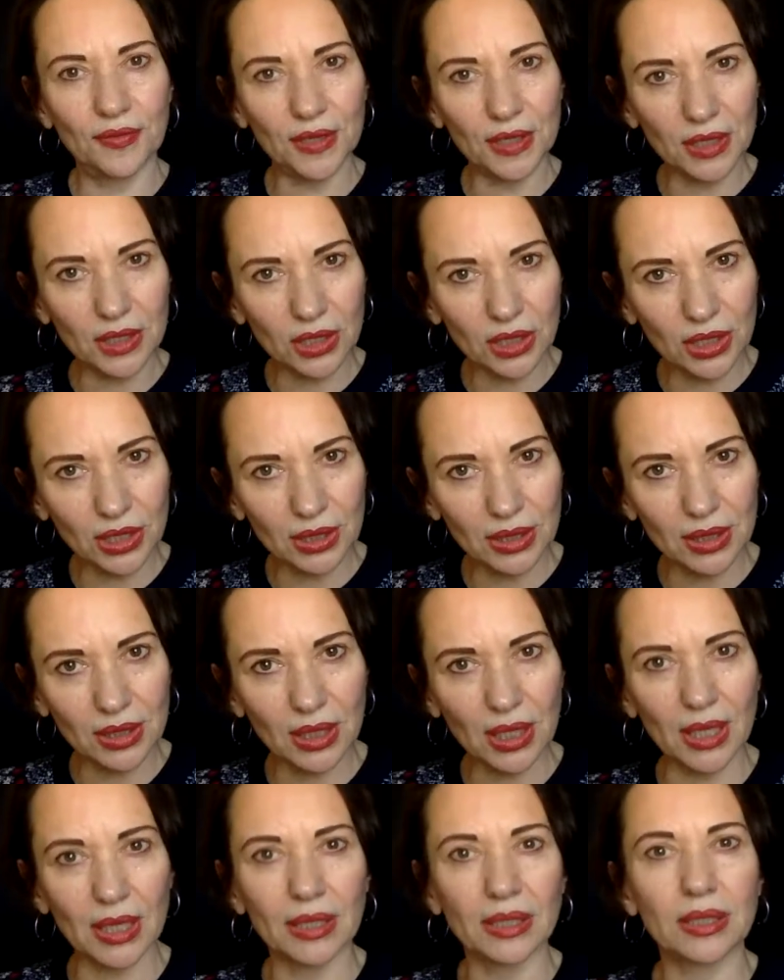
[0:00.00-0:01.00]
finishing
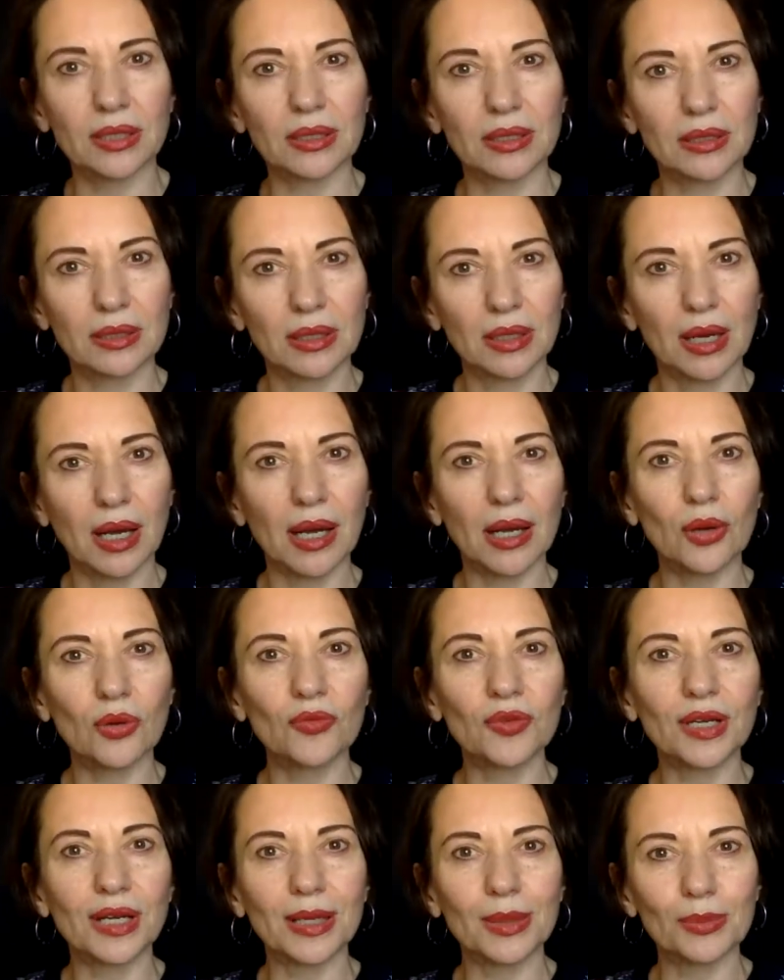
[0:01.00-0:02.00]
touch, how
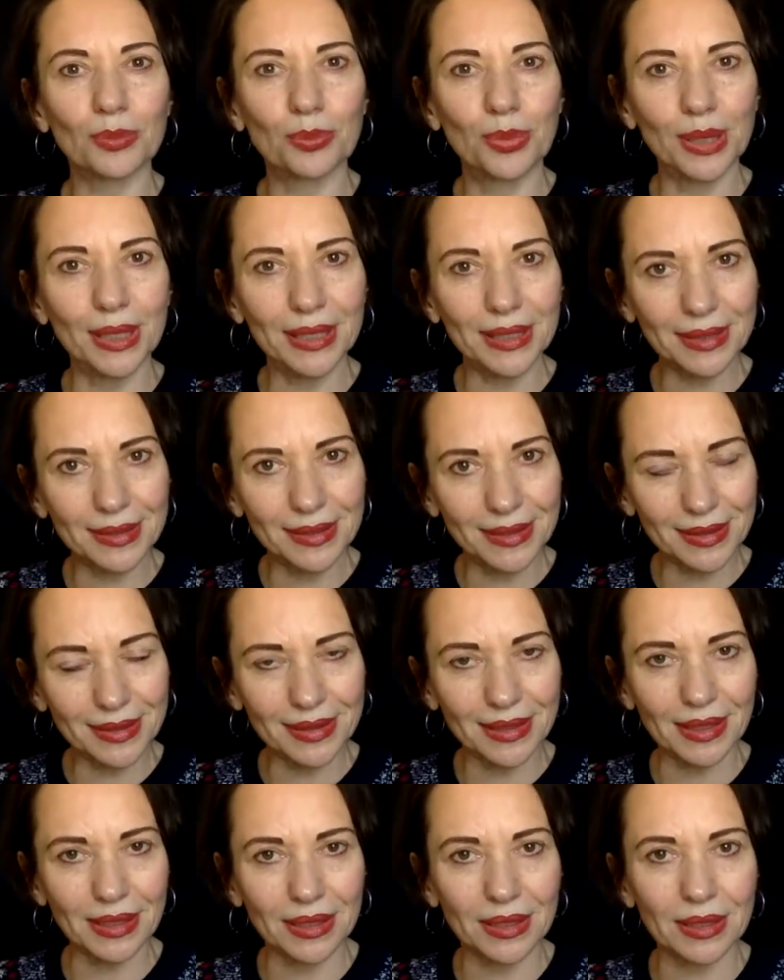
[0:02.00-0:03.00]
we complete the
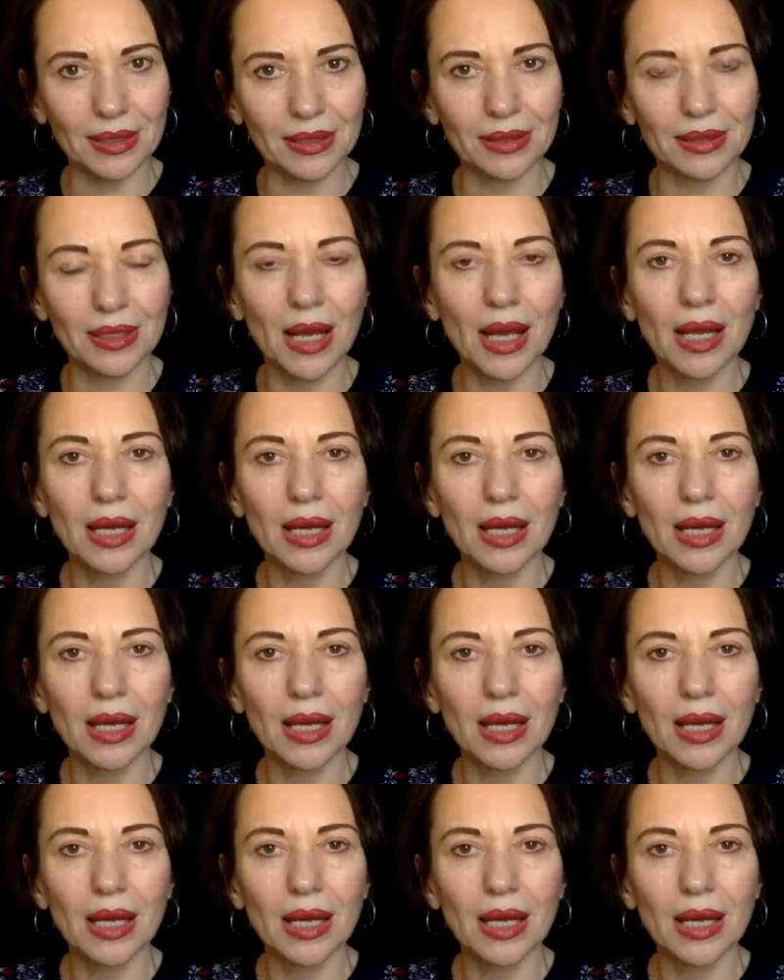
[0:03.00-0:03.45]
session,